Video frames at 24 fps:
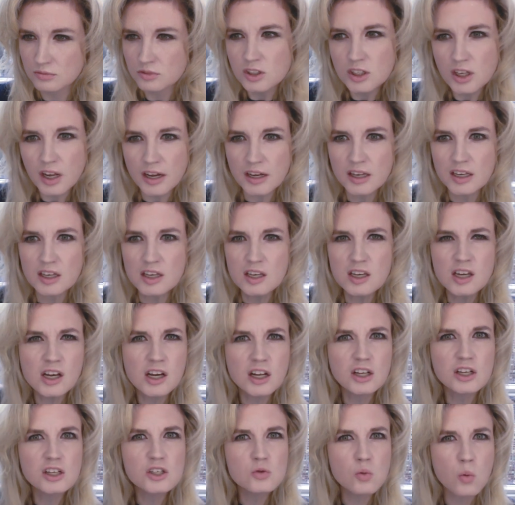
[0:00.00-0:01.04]
Did, like, he
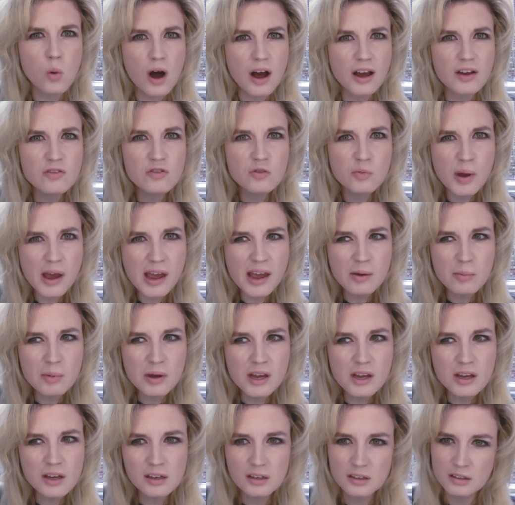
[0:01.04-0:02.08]
kill his wife,
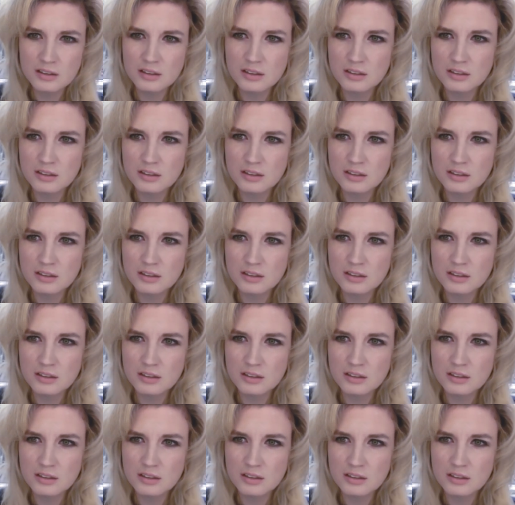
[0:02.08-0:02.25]
maybe?